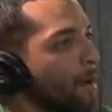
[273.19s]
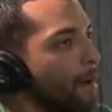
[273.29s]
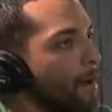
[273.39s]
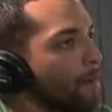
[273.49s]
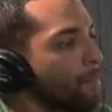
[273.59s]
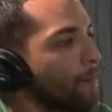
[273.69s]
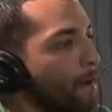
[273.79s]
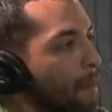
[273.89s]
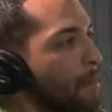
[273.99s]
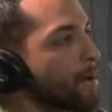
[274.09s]
I
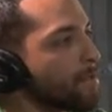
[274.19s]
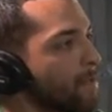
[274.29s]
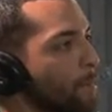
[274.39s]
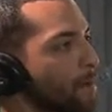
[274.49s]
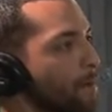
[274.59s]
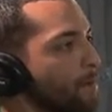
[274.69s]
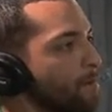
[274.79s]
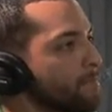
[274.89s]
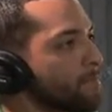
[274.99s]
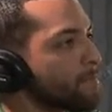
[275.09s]
remember I stepped on it,
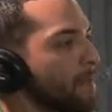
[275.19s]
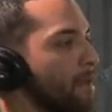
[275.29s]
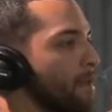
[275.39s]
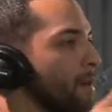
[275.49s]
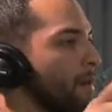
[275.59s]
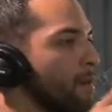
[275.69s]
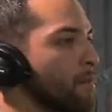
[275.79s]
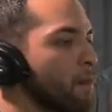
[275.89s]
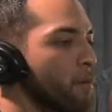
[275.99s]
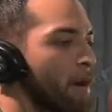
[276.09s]
and then I
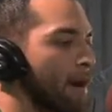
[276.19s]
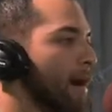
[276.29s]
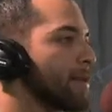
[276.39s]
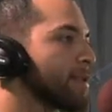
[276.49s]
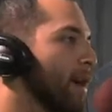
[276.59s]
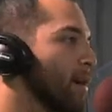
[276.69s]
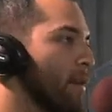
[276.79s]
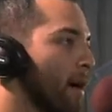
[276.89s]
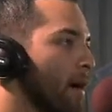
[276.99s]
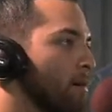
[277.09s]
remember my guys taking
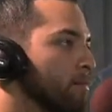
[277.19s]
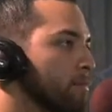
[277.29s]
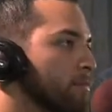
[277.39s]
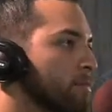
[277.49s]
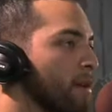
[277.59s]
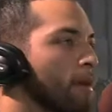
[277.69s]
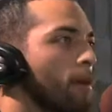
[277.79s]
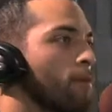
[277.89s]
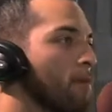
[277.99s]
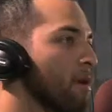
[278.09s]
me out, and then I
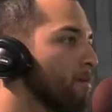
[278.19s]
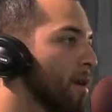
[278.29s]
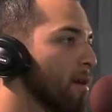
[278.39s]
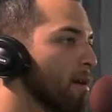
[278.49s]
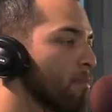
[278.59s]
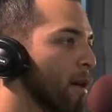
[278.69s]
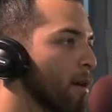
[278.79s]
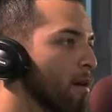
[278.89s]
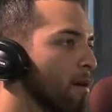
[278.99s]
remember being on a bird.